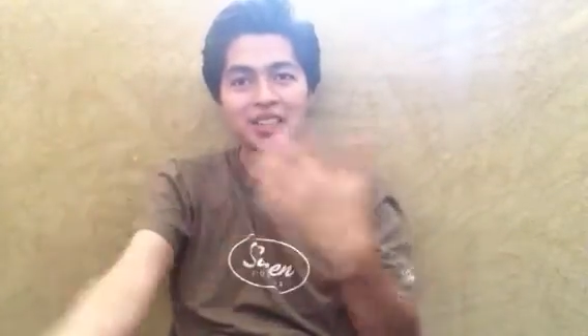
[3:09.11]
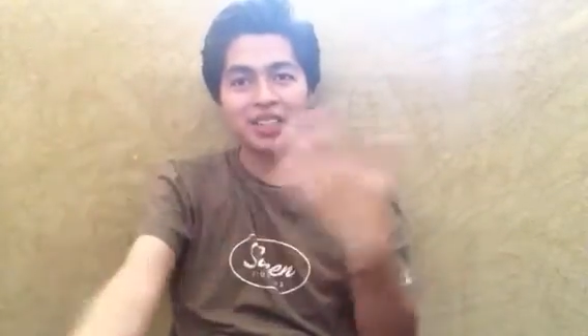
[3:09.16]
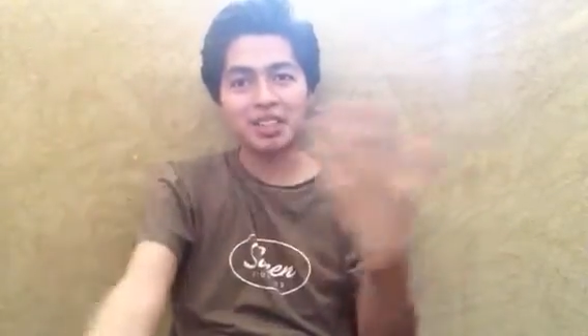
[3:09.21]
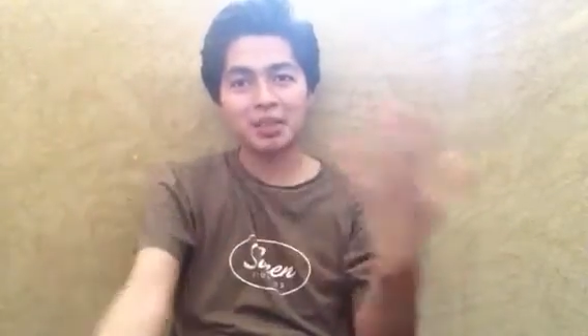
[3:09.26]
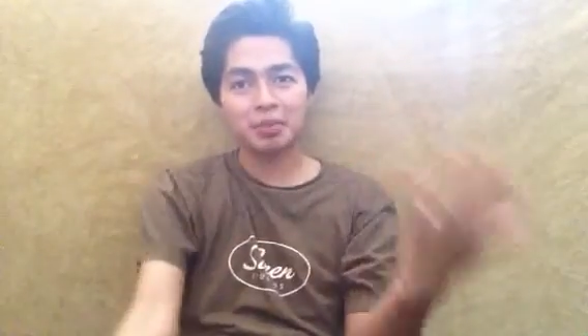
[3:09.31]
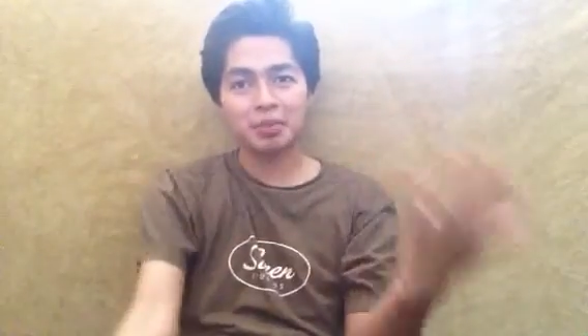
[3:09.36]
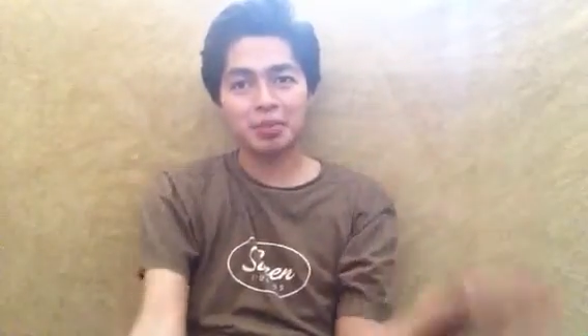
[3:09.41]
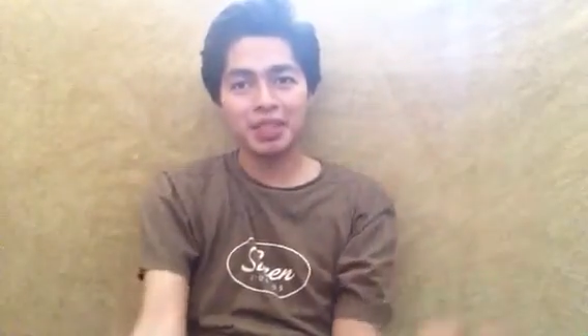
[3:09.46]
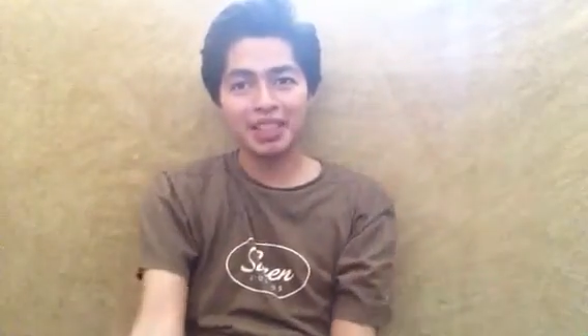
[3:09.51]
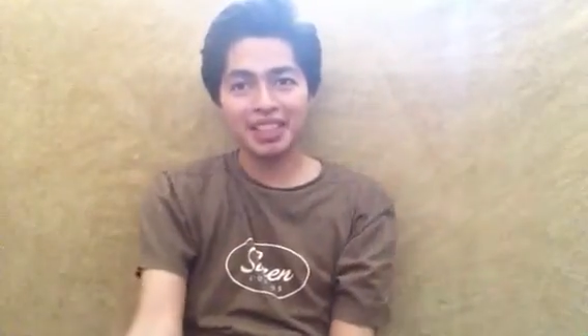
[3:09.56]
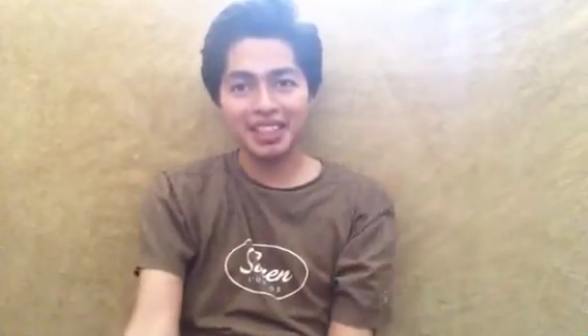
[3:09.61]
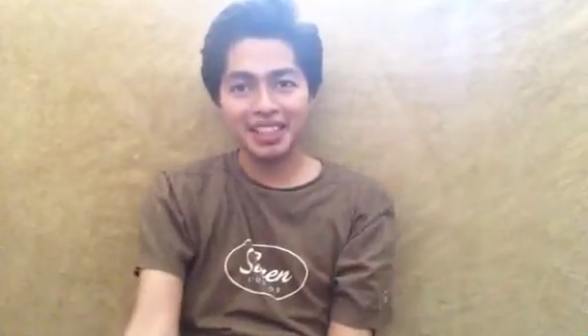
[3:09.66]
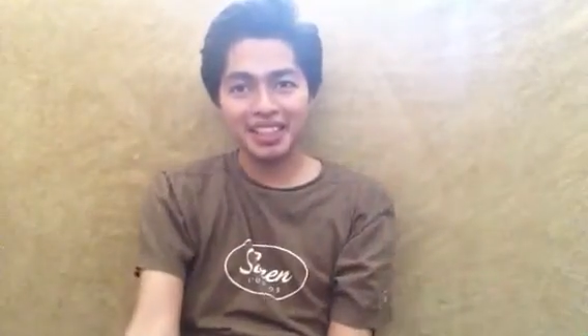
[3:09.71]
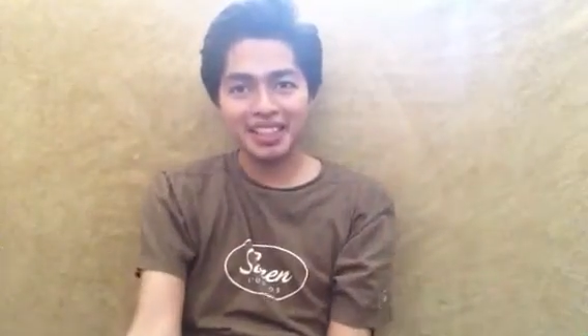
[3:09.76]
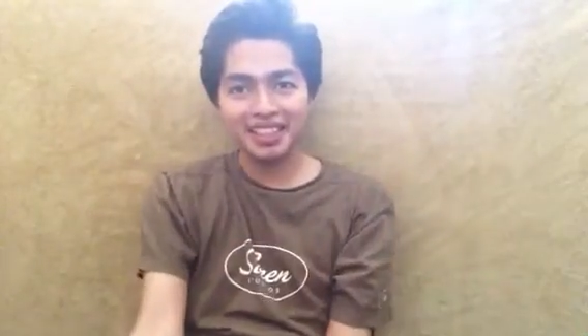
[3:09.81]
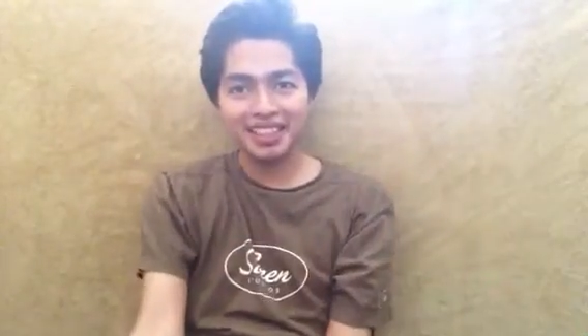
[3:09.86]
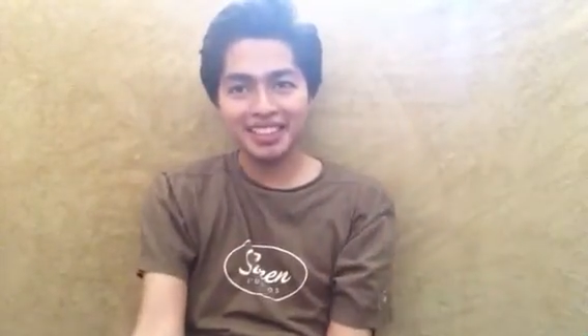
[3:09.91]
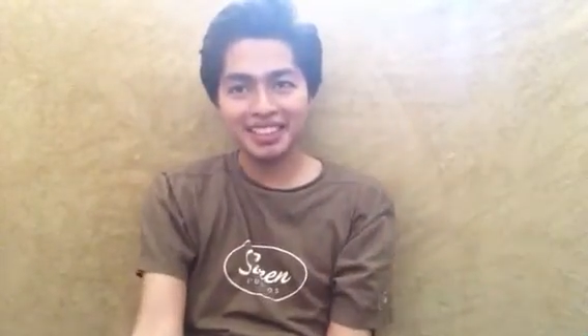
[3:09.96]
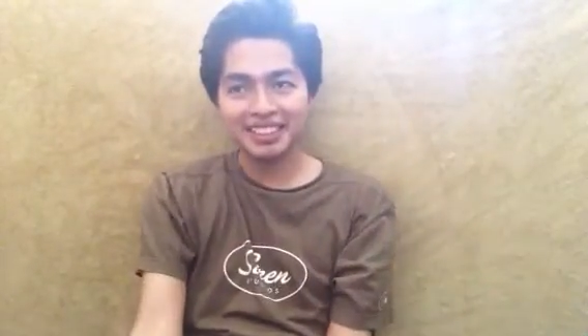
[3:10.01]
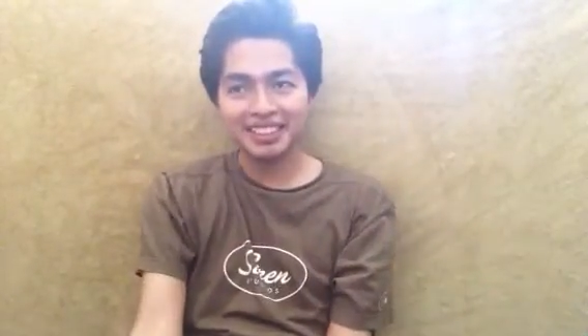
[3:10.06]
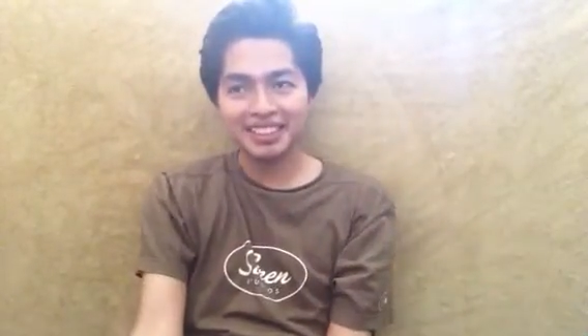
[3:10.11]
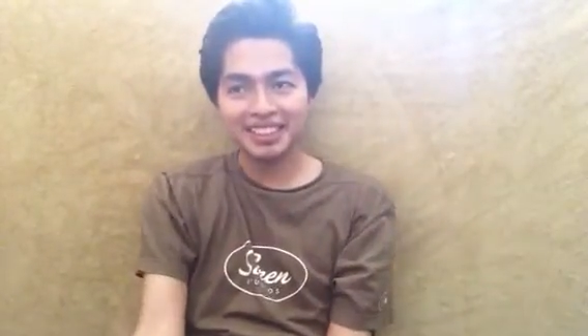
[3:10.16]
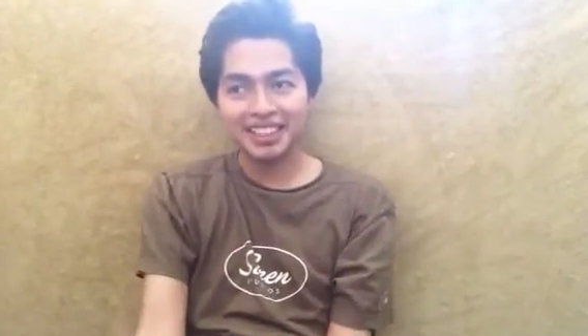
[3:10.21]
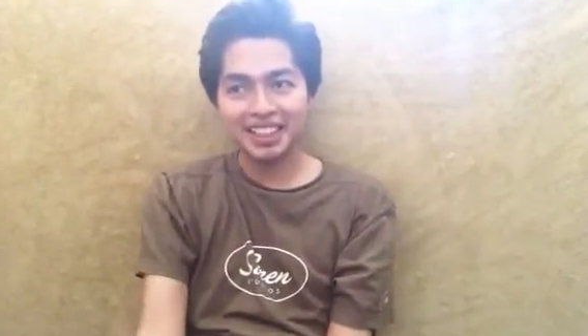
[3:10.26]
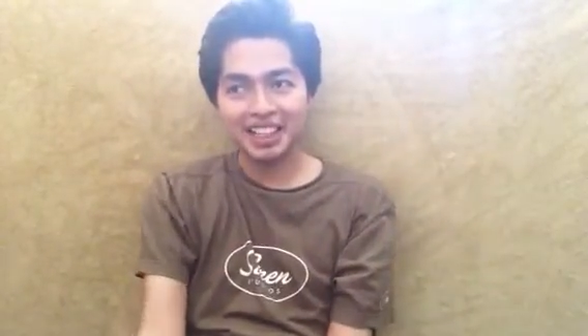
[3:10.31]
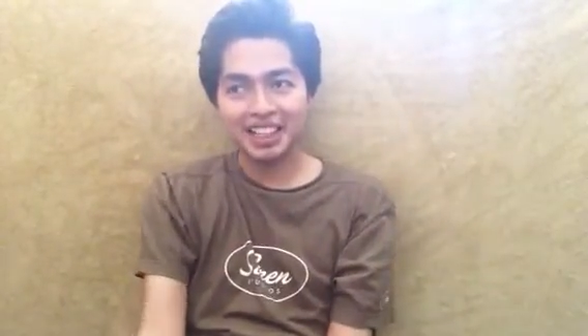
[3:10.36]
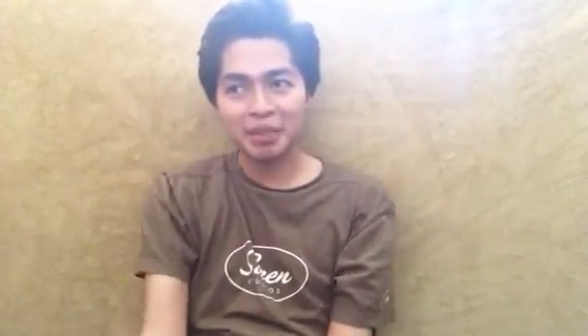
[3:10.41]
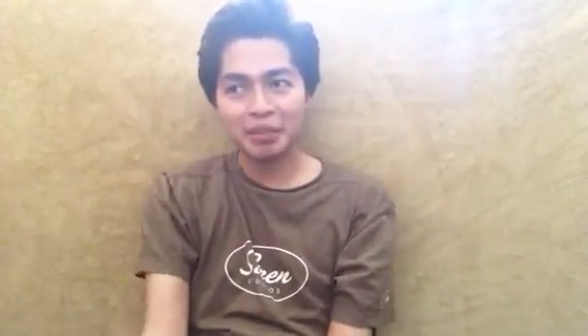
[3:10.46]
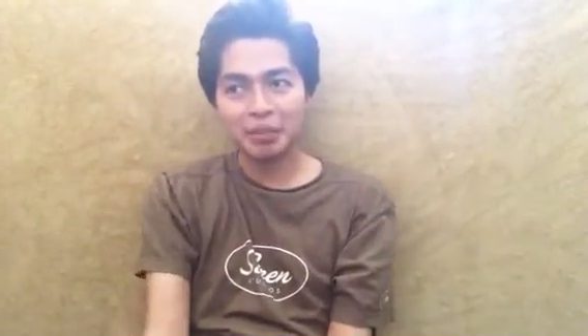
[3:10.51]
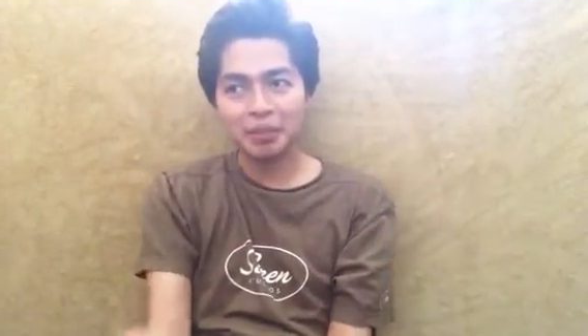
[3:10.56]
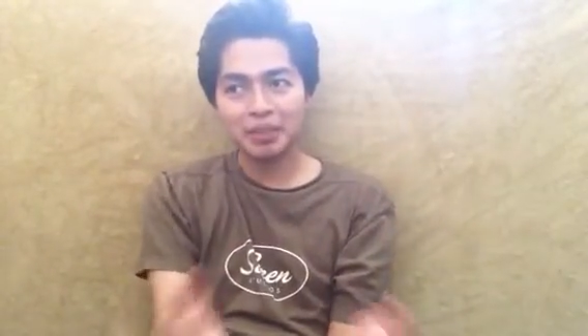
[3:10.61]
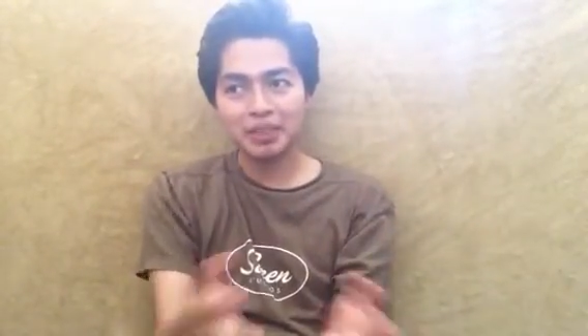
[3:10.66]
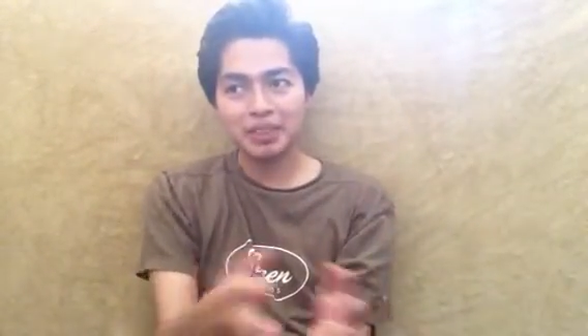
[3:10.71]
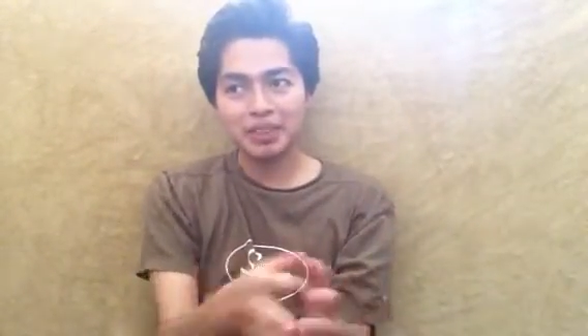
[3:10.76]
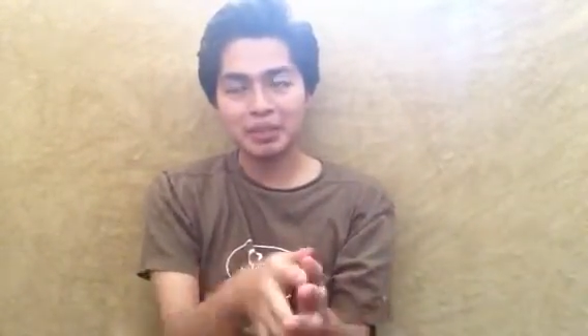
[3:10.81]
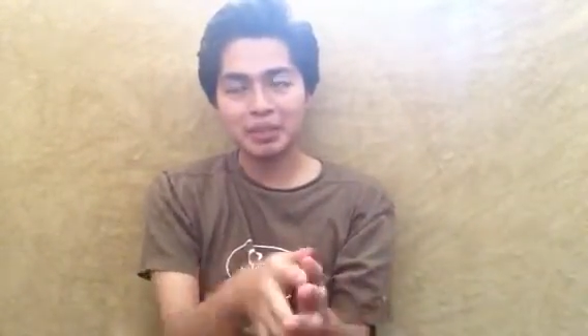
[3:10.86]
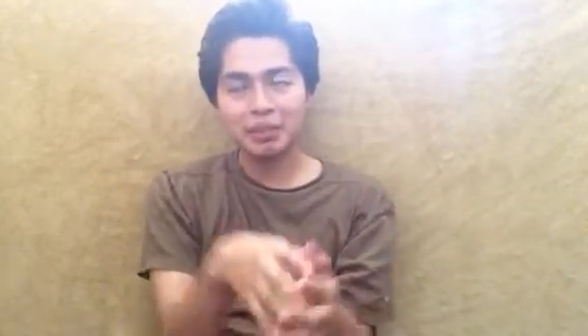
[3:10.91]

explain it unless it happens.